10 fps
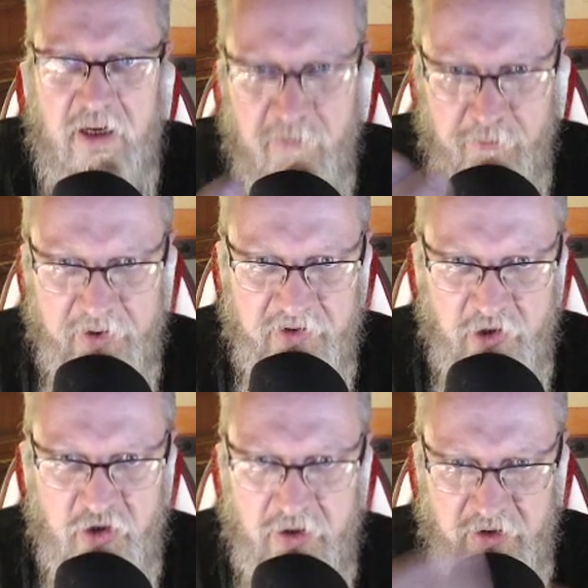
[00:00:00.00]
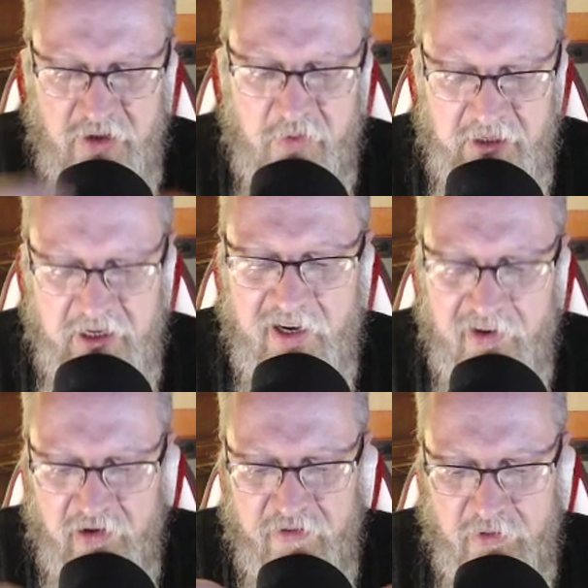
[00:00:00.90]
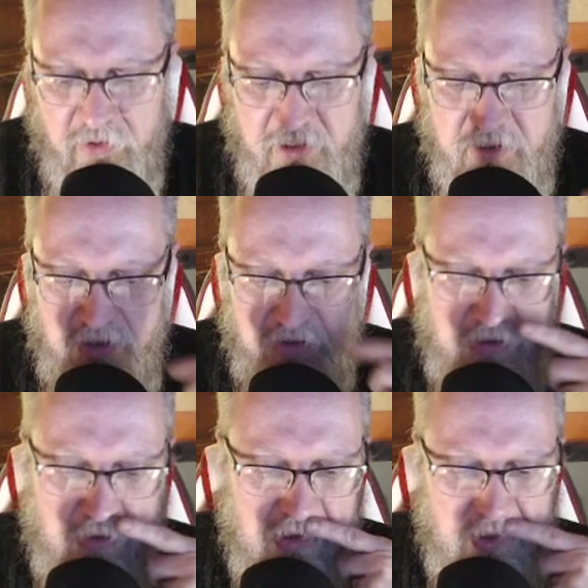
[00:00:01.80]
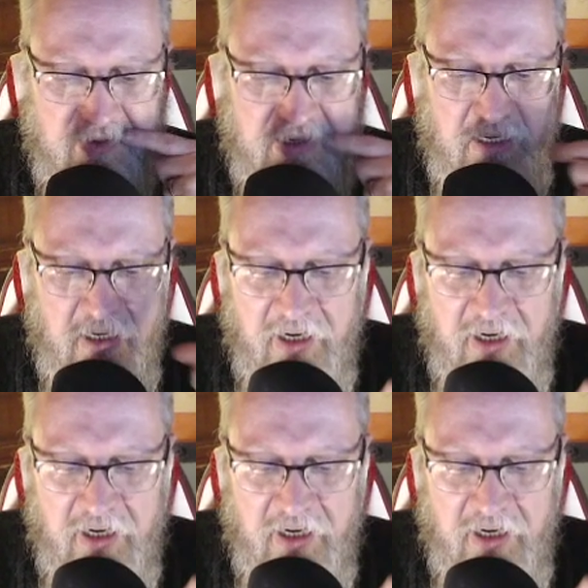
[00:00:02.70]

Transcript: impositions that we cannot avoid, and in so doing,